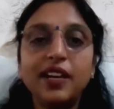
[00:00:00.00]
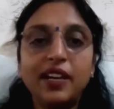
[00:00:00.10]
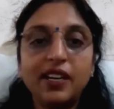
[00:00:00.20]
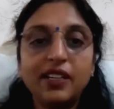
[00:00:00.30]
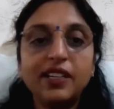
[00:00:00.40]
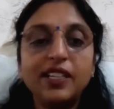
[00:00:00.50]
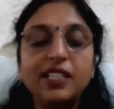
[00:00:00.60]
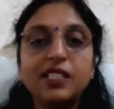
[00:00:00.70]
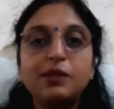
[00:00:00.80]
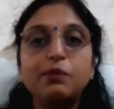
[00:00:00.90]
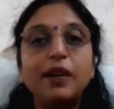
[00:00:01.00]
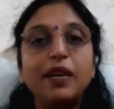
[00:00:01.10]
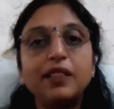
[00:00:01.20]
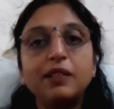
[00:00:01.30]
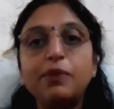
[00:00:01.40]
characterized
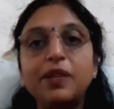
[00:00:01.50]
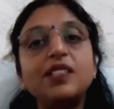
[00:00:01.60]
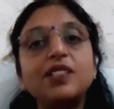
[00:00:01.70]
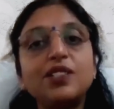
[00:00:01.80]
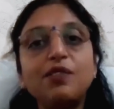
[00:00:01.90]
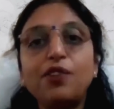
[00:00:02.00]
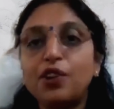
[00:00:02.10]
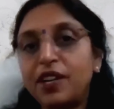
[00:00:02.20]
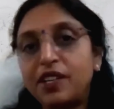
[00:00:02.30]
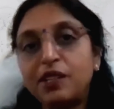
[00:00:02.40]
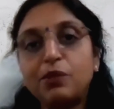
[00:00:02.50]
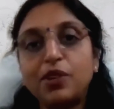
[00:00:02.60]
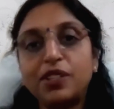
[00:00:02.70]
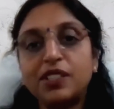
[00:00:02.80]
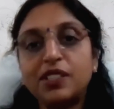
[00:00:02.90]
by the presence of
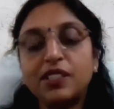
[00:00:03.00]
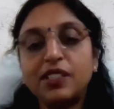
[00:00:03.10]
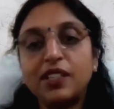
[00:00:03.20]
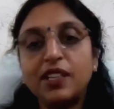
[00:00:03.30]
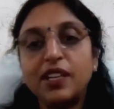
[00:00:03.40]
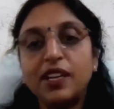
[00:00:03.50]
autoantibodies.